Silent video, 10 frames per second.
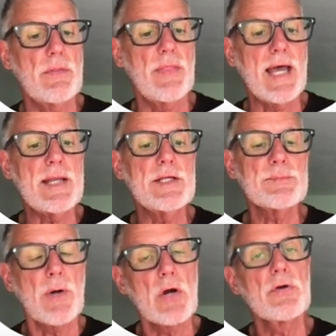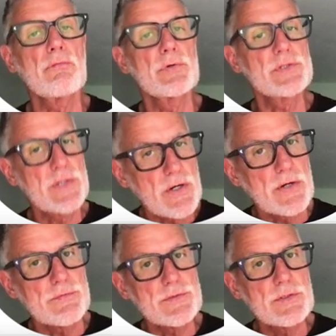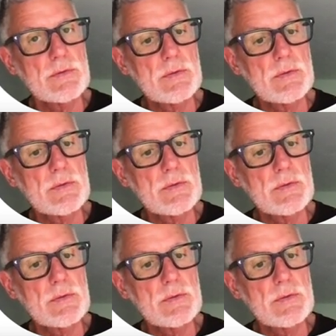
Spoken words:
that is part of reserves.